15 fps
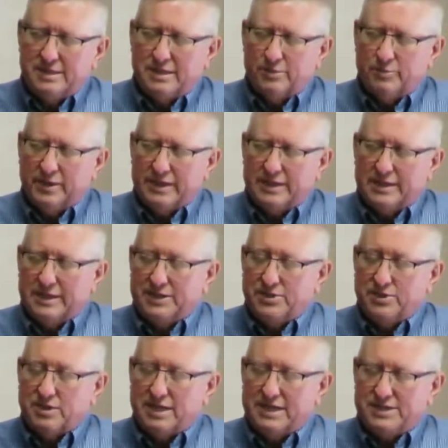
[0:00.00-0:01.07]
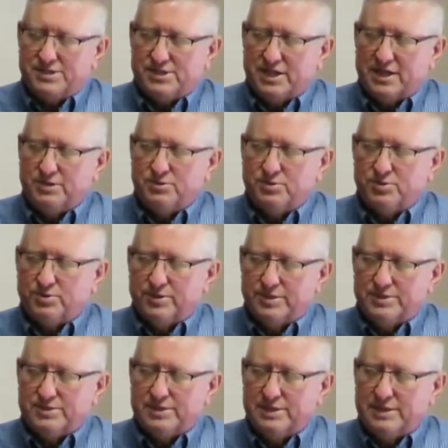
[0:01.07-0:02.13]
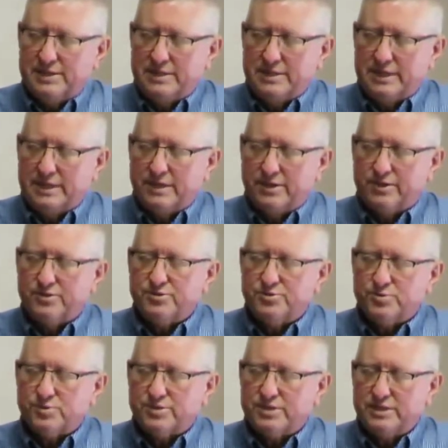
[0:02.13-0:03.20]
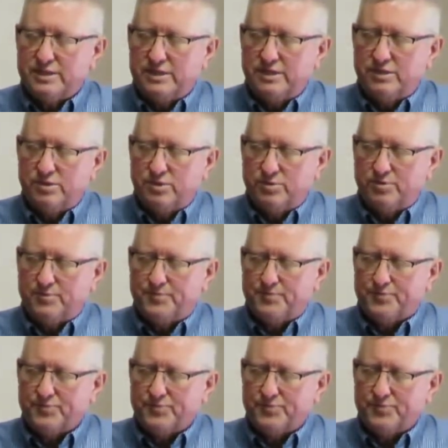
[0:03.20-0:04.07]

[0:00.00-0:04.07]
that we can let your light shine through us, that others will see you.